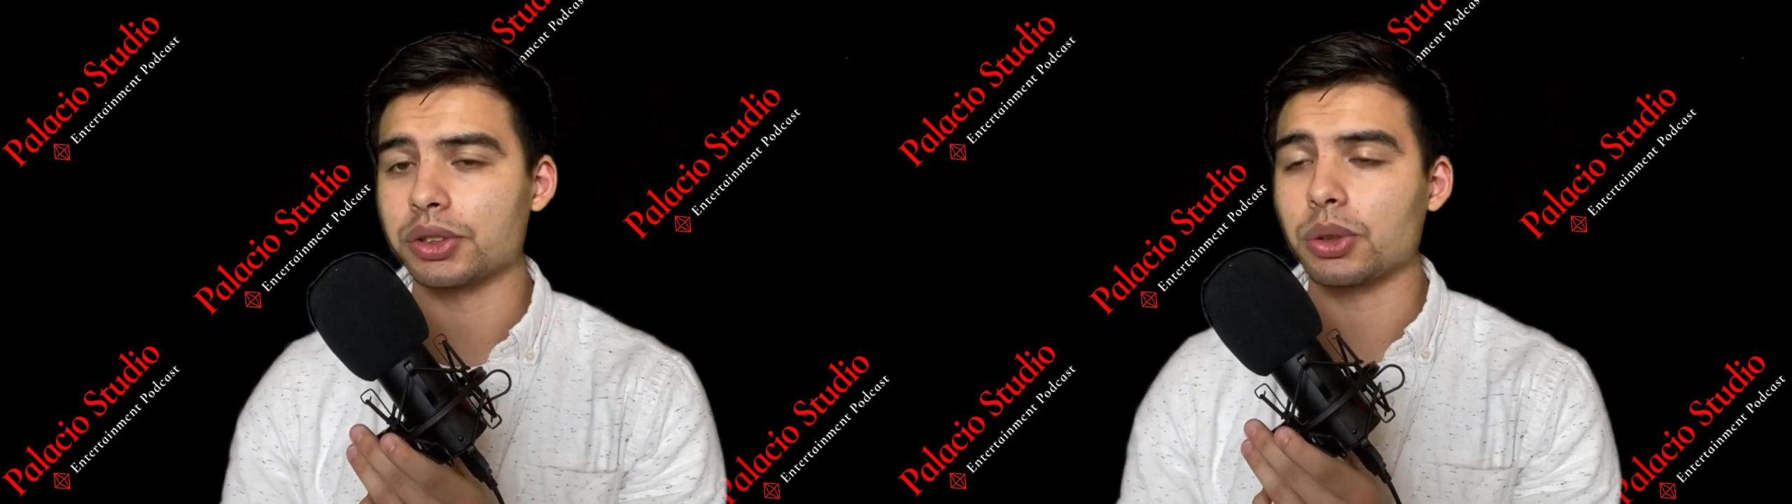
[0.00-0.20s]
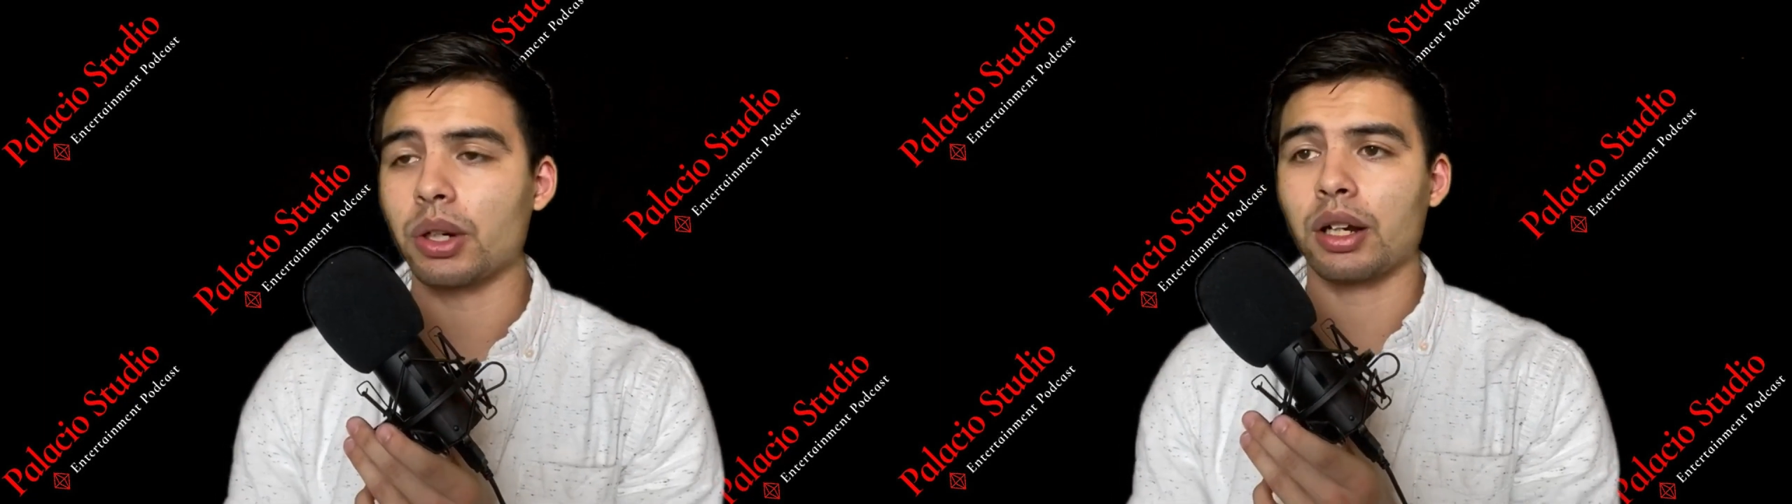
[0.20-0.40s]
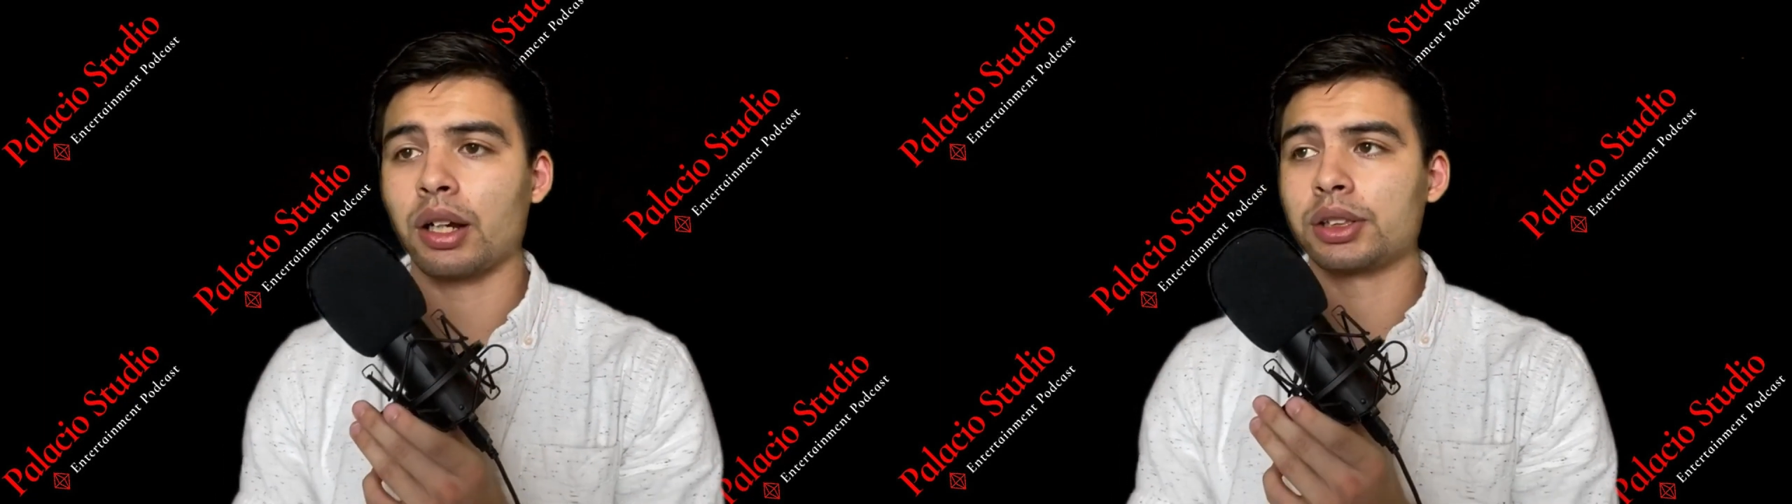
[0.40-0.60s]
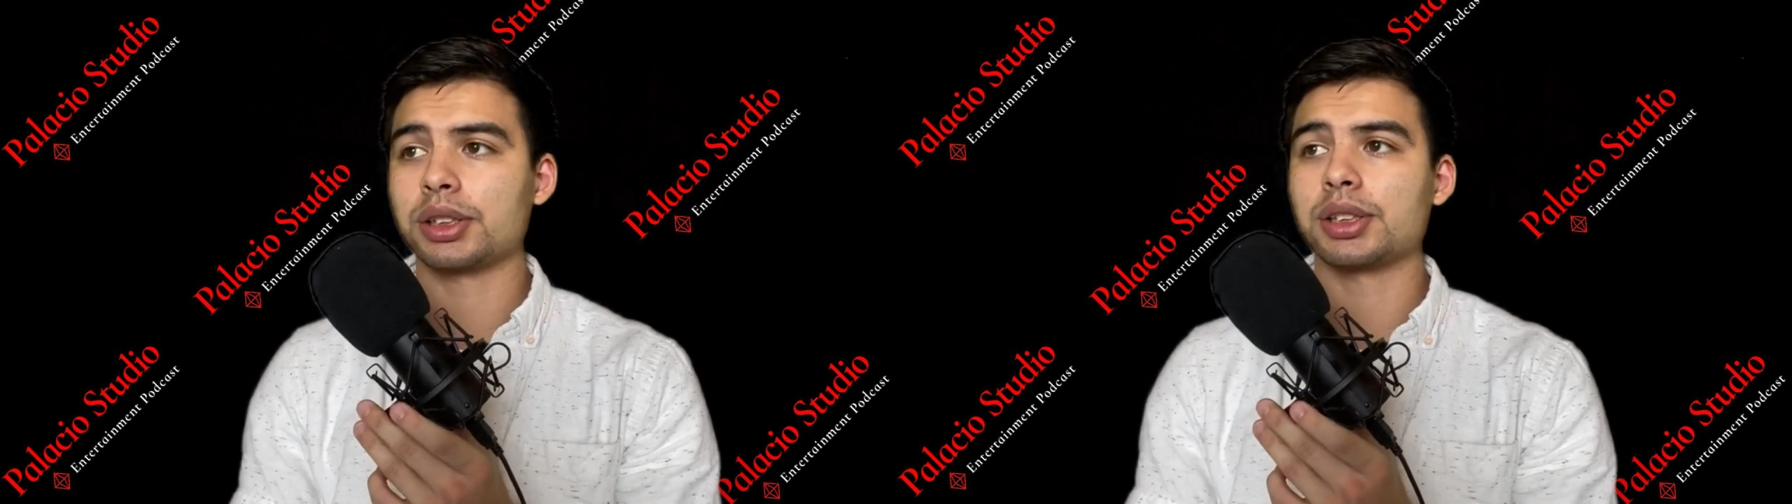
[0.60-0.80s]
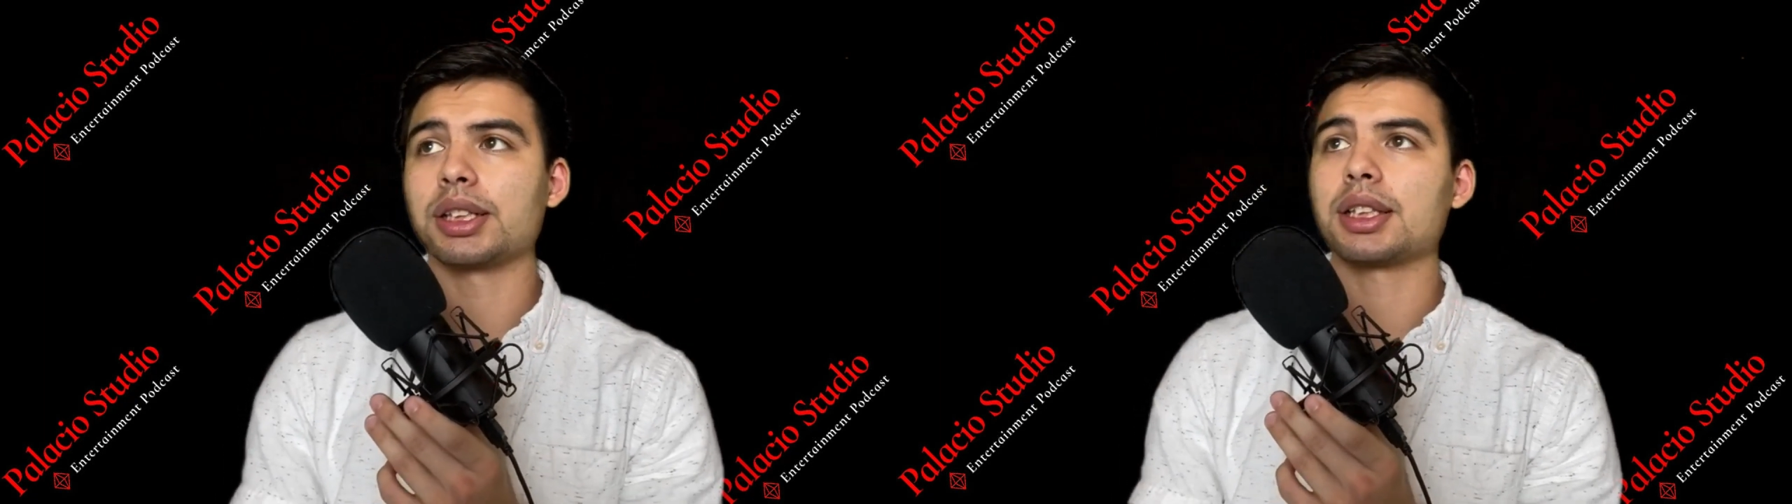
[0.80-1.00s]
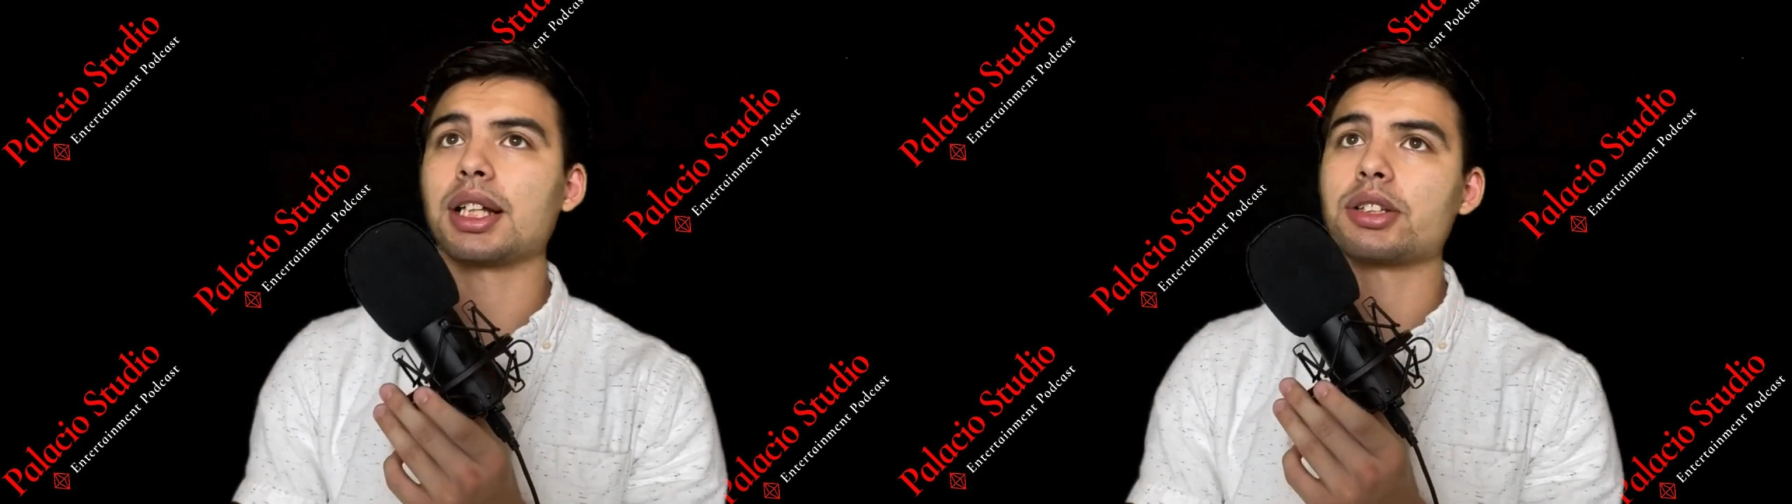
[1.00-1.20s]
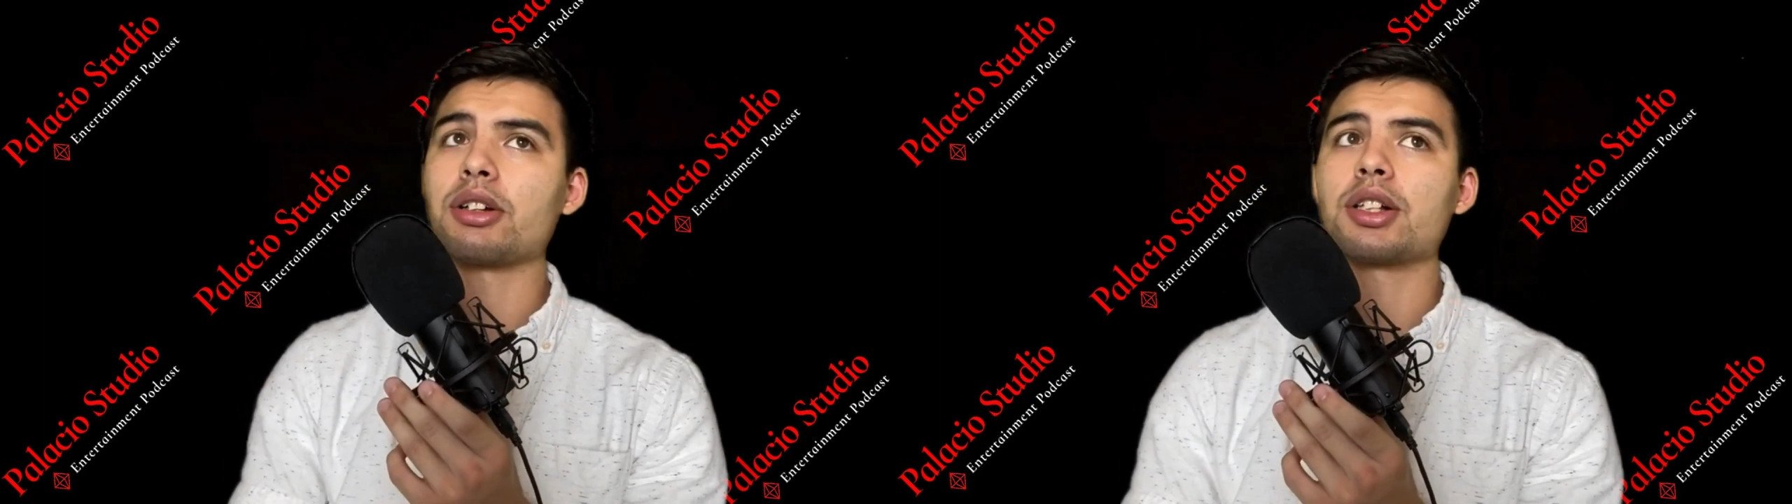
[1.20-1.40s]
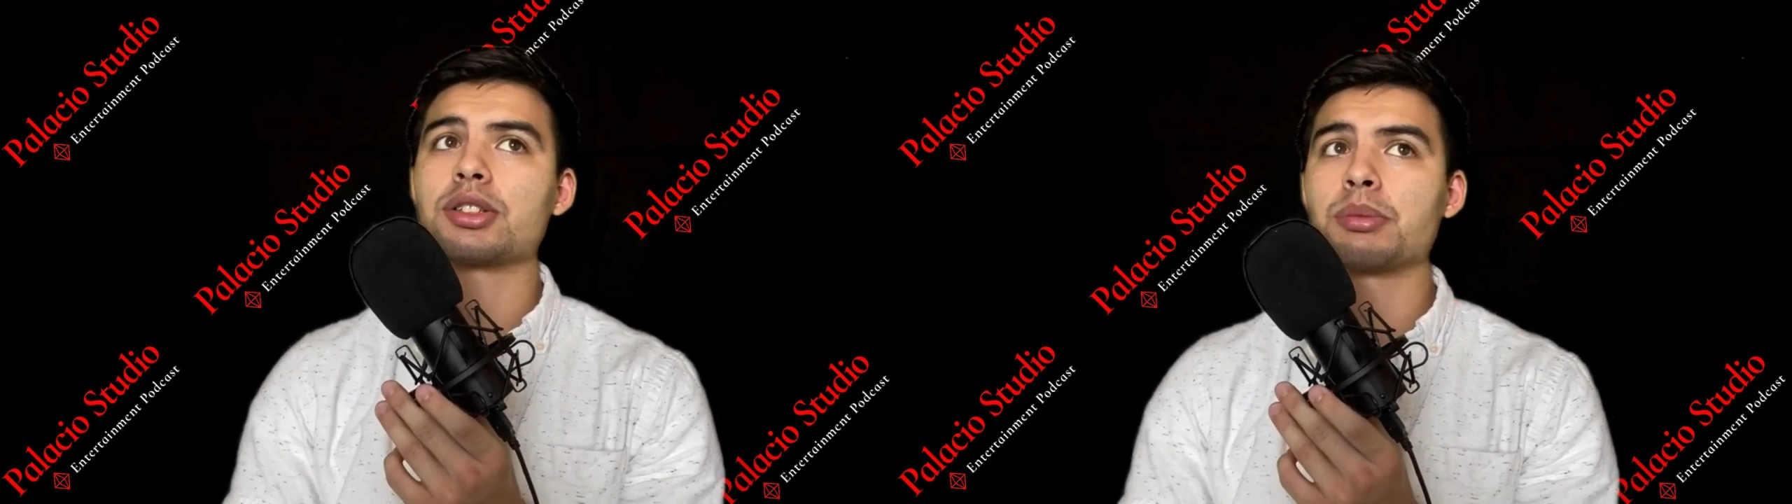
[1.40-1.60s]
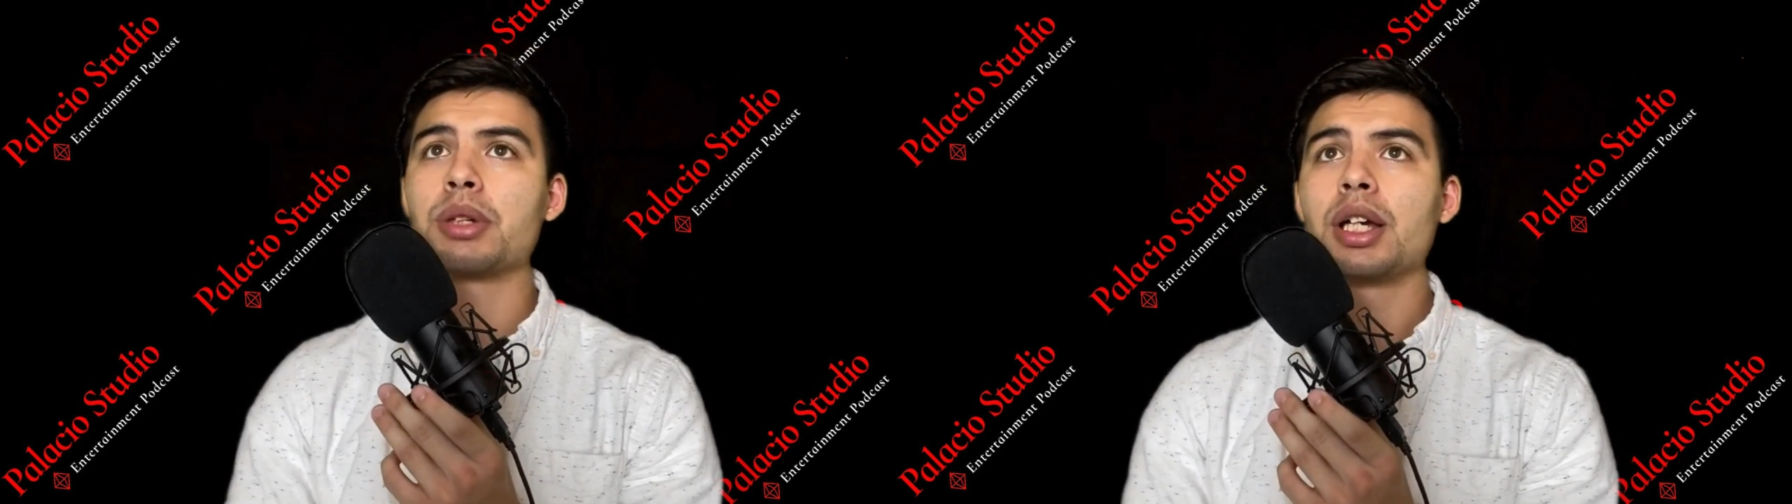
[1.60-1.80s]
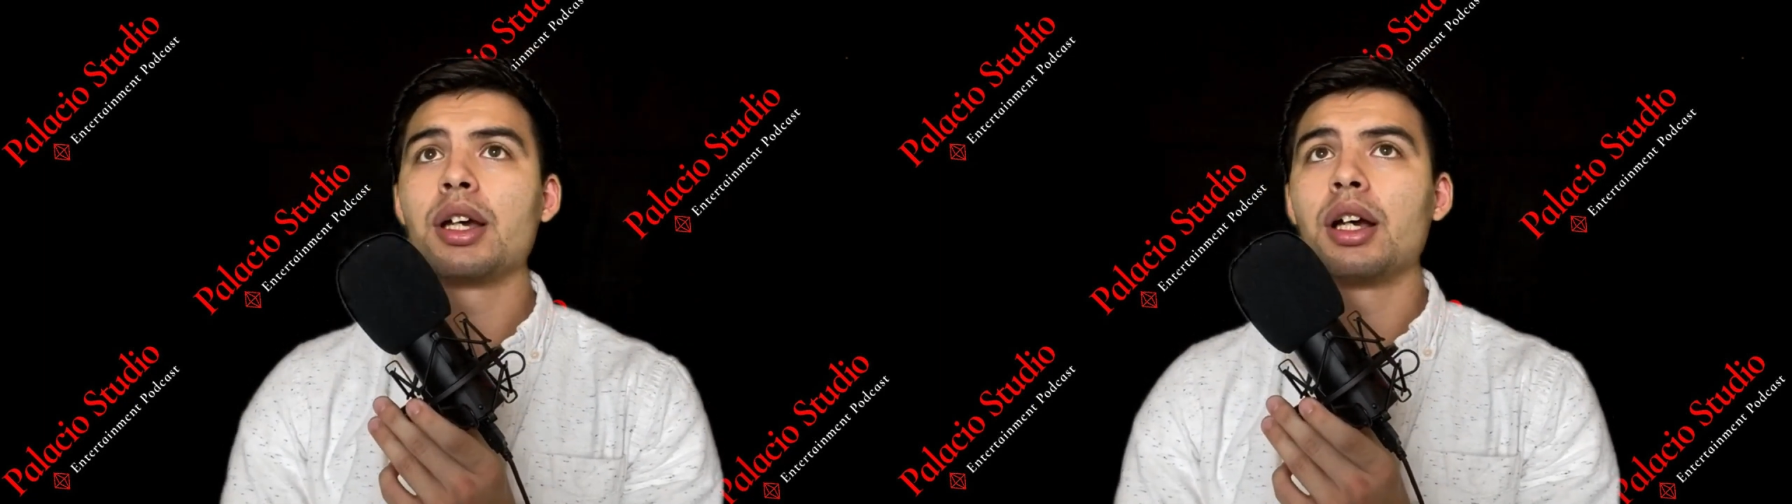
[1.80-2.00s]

So I, I just think that that's awesome.